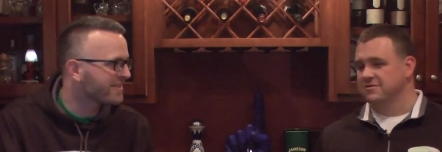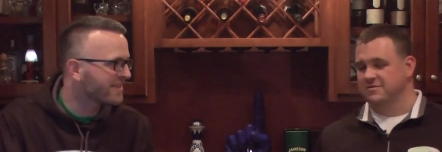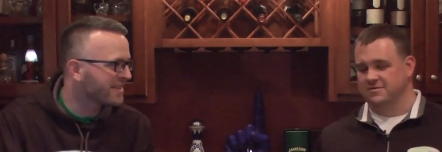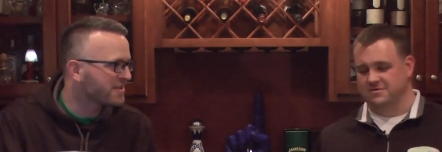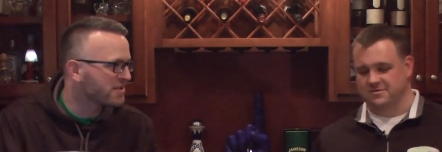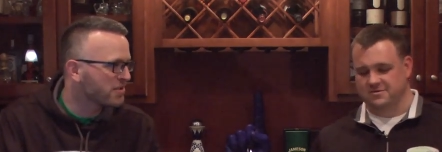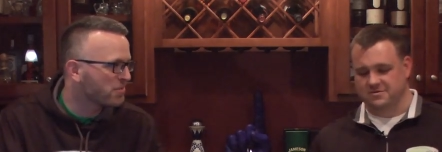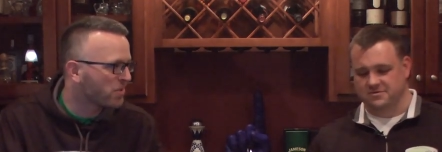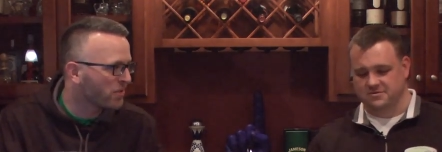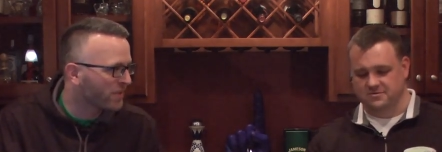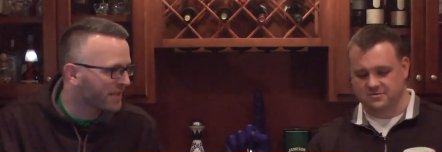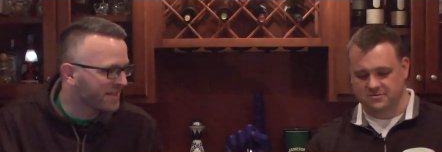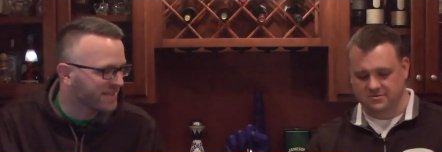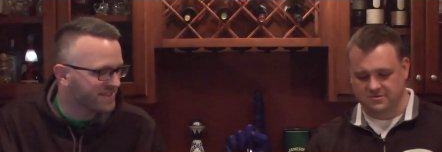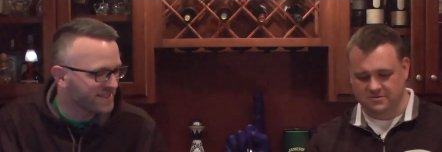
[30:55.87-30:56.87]
Speaker 1: That's a little more
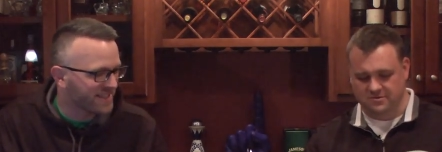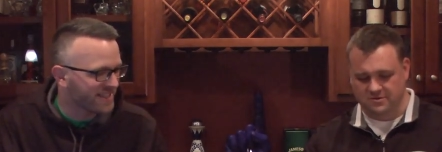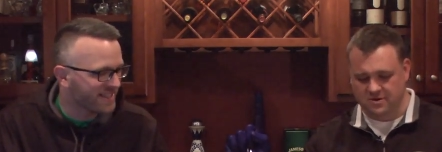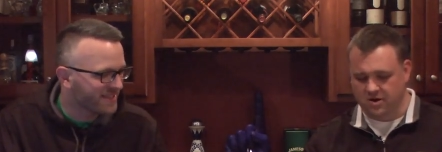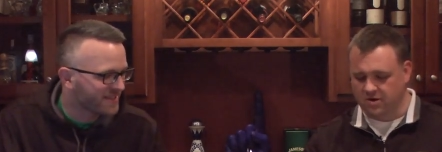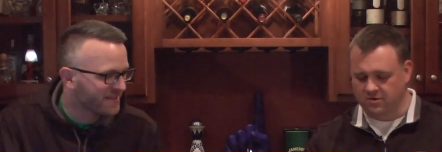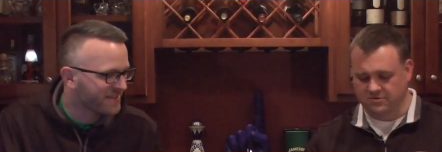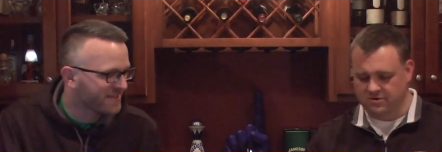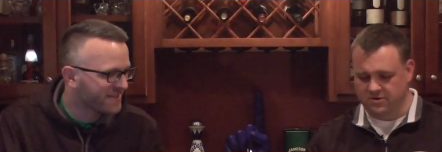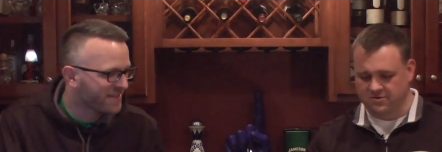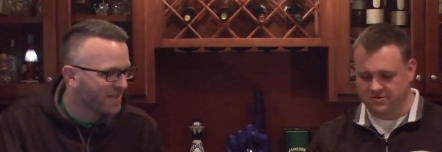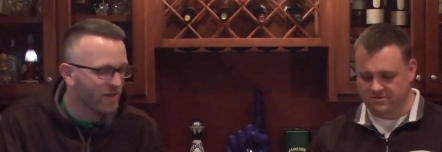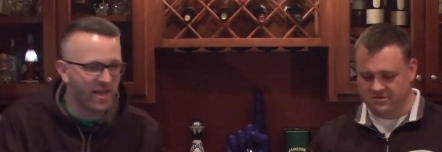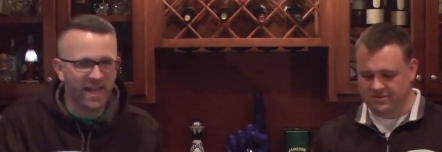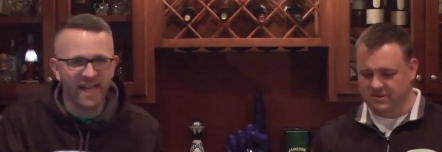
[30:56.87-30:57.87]
realistic. No,
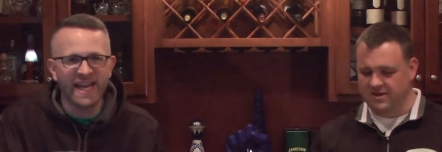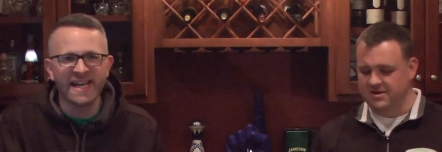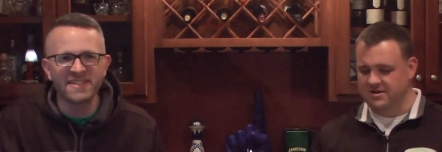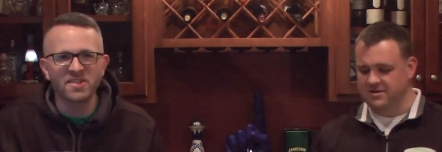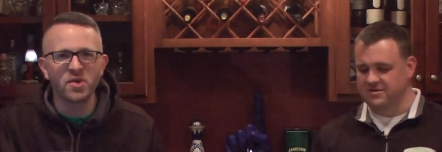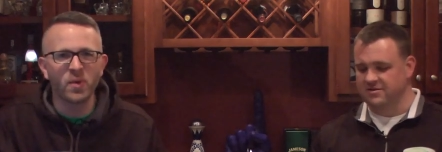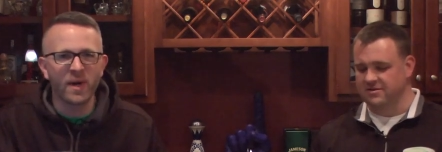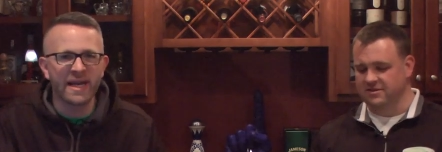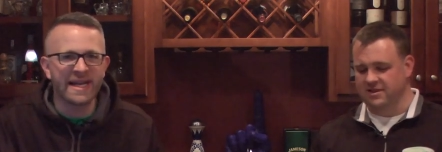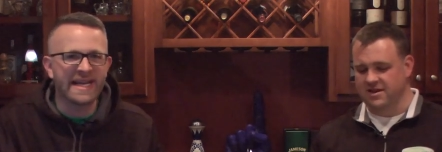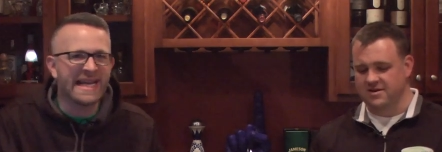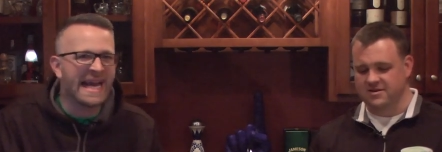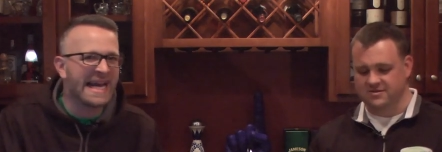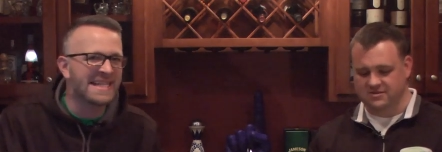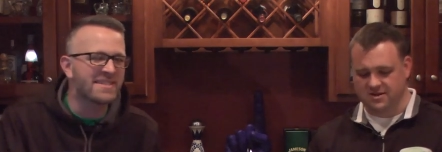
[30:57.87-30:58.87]
no. Okay, Lightning, he has to win. It.
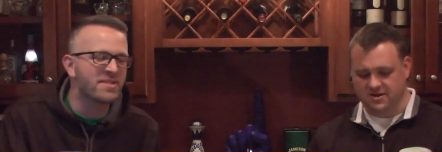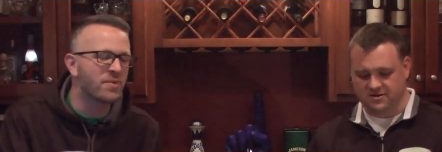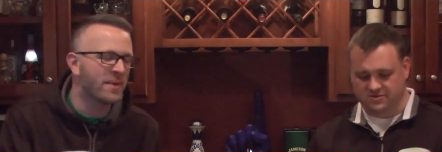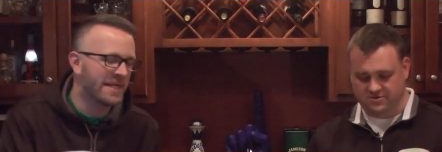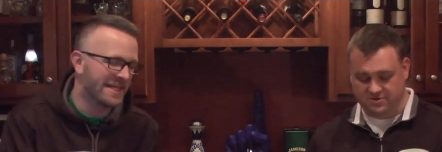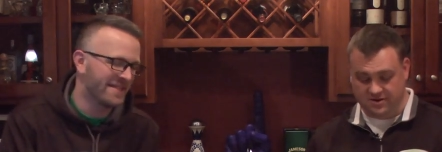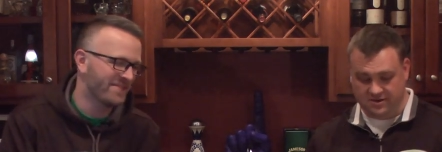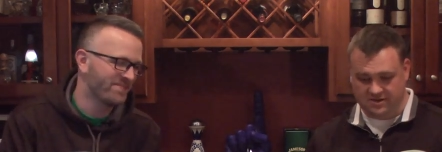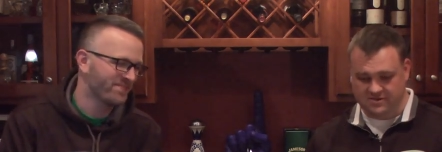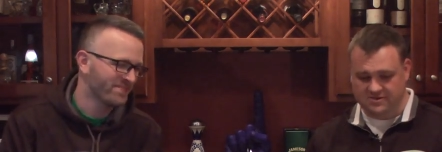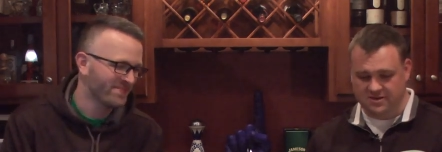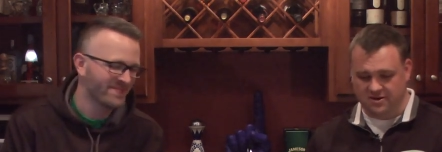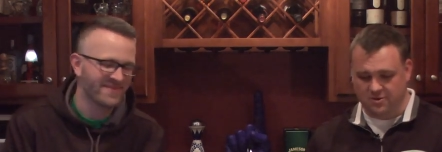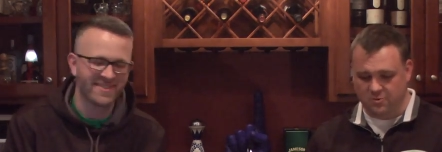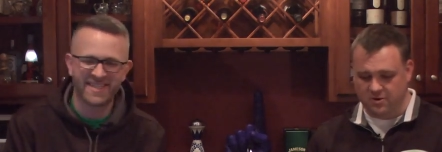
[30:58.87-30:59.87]
Lightning's got to strike. He's
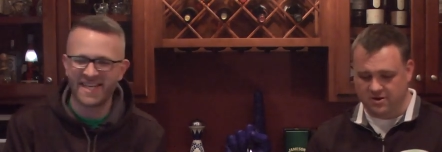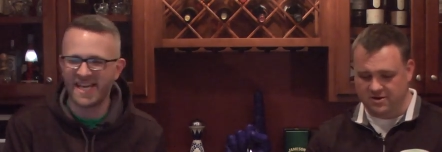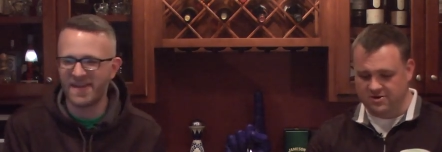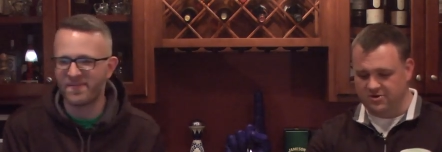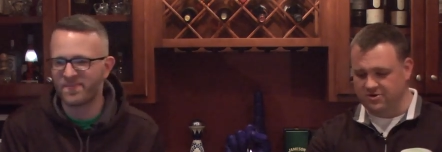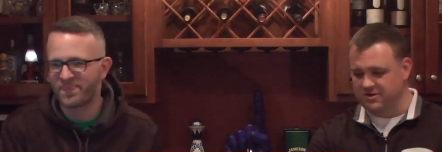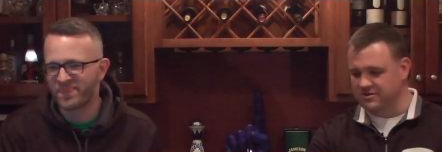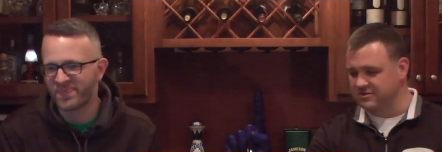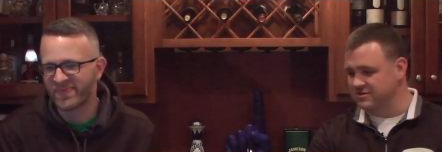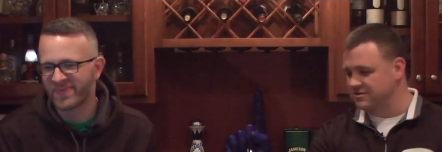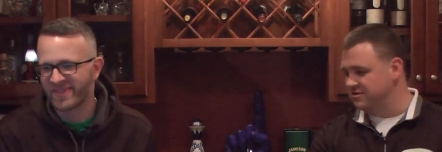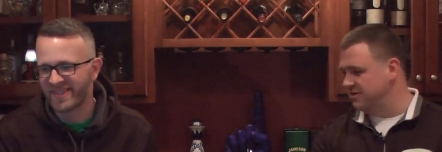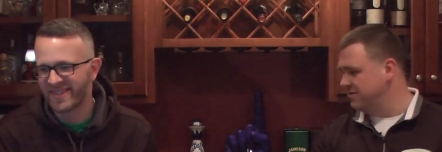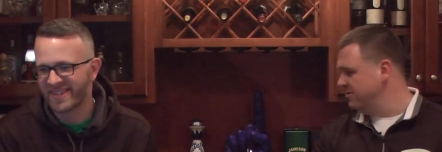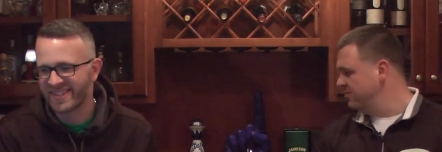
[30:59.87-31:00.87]
got to win okay. it. And you can
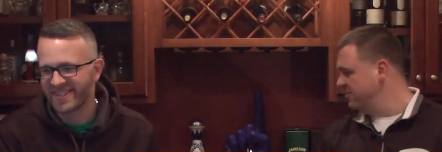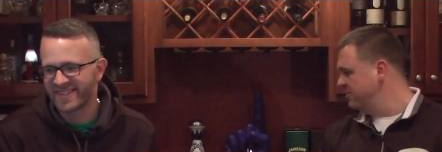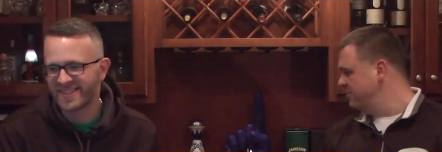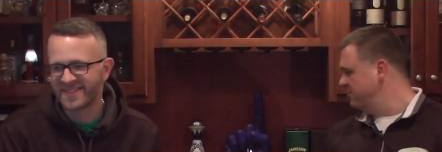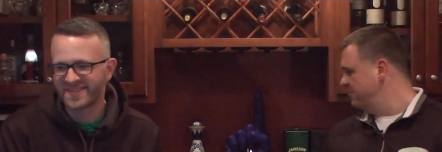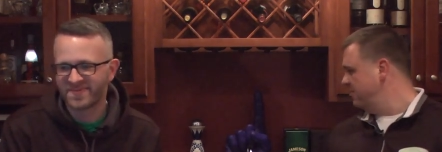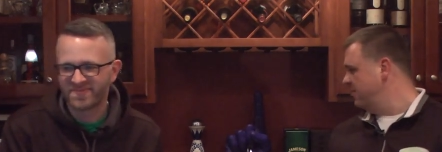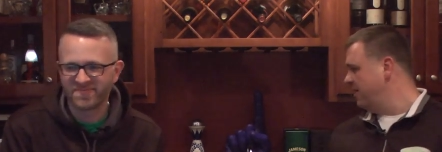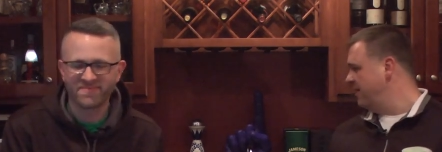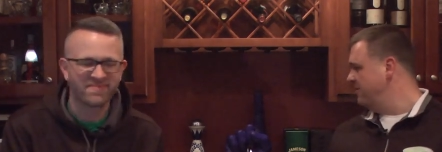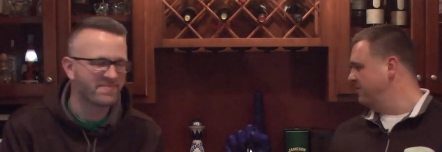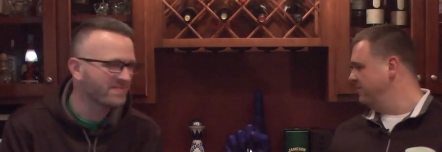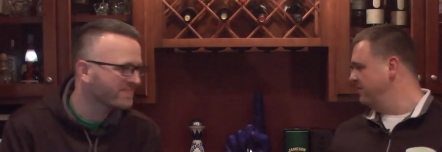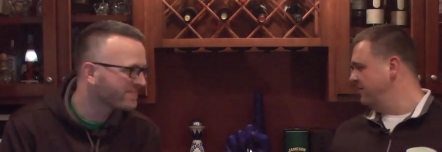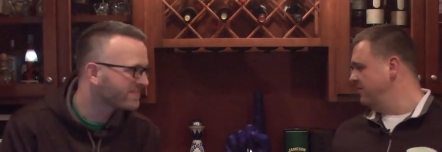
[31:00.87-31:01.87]
sit. You can. I
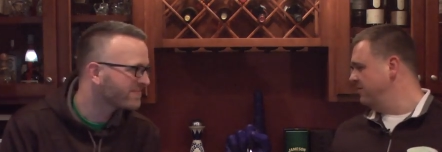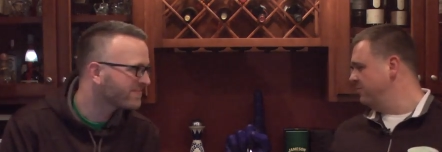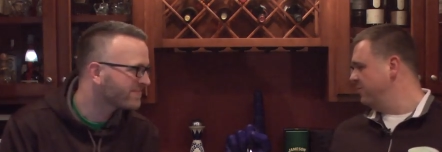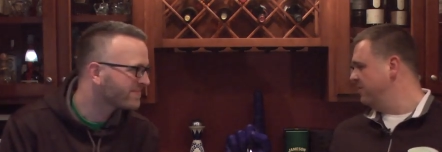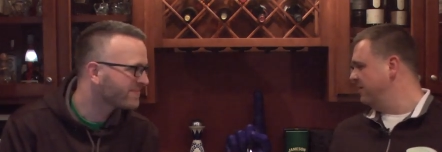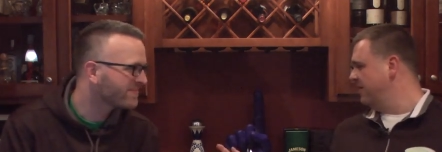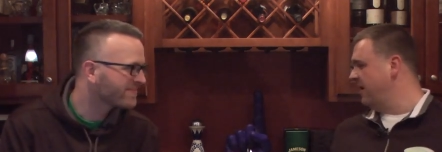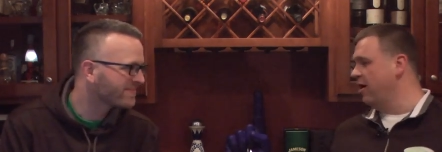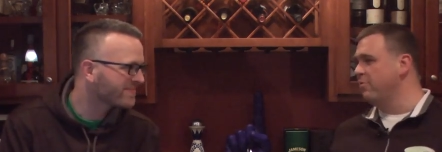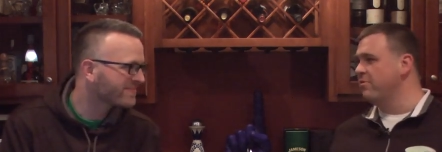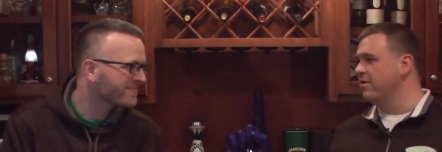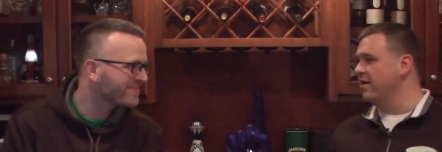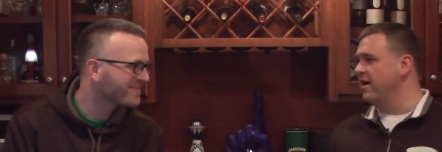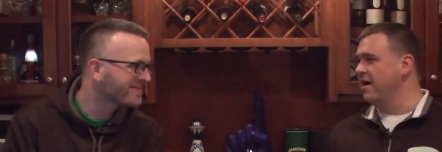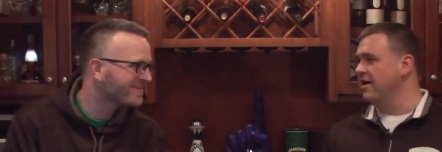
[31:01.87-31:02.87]
don't. You can wear the
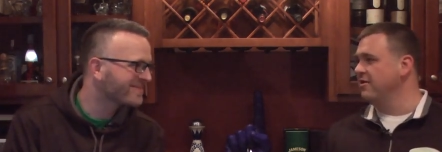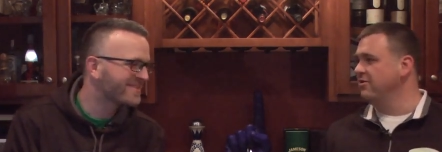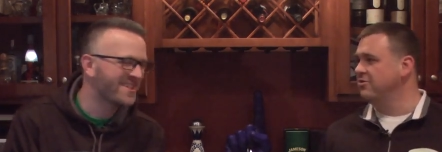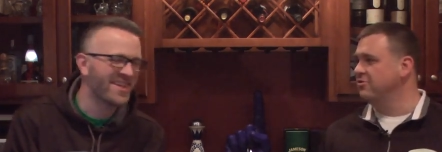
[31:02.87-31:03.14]
cowboy hat. You